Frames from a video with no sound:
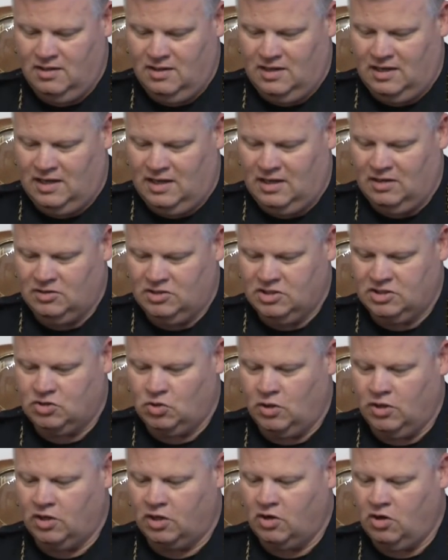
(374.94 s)
uh, just
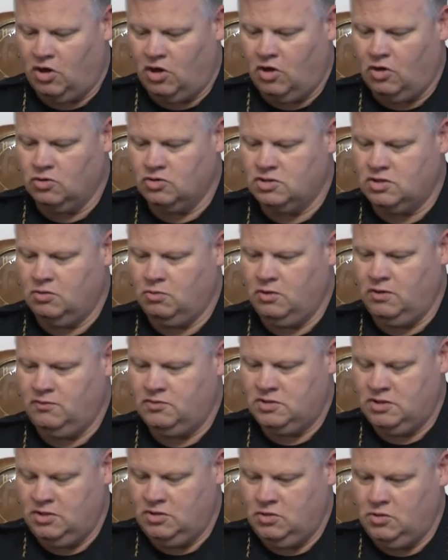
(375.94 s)
on the calls that
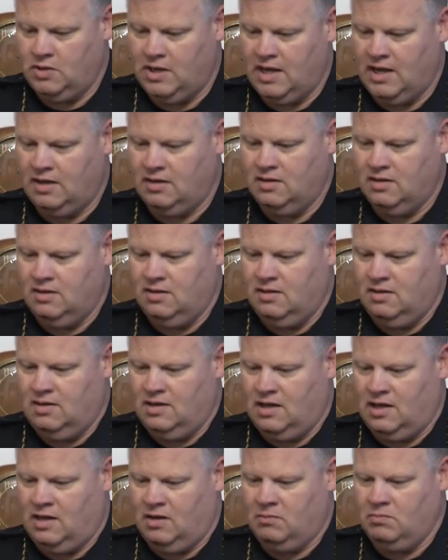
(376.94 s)
we've seen you at,
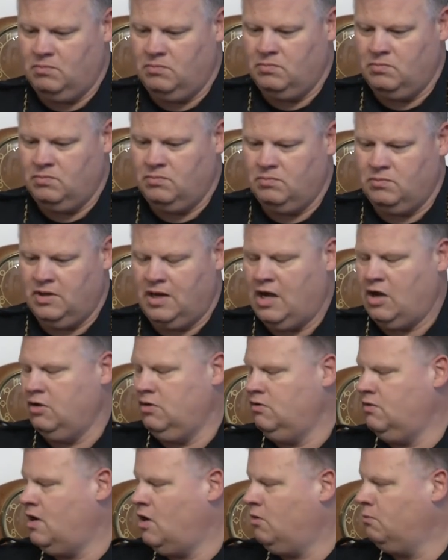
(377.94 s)
um, but how
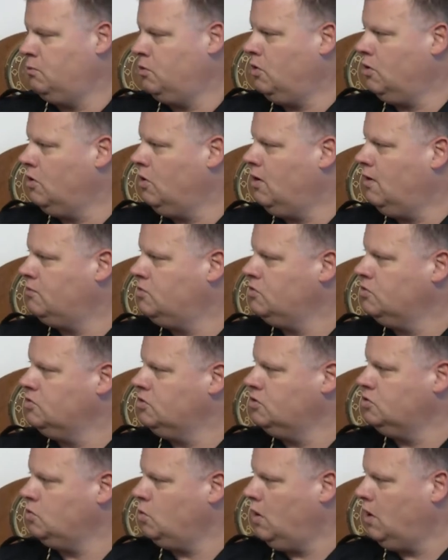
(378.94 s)
you helped our
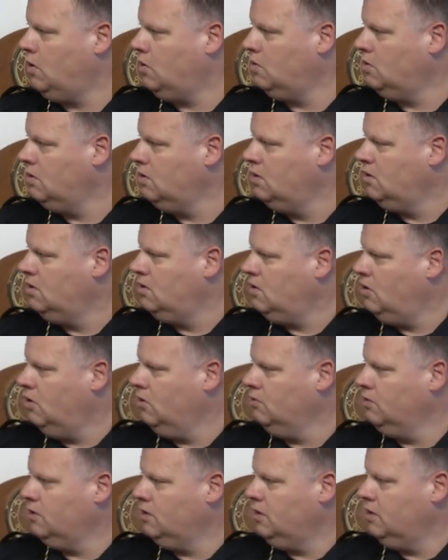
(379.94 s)
officers as well over the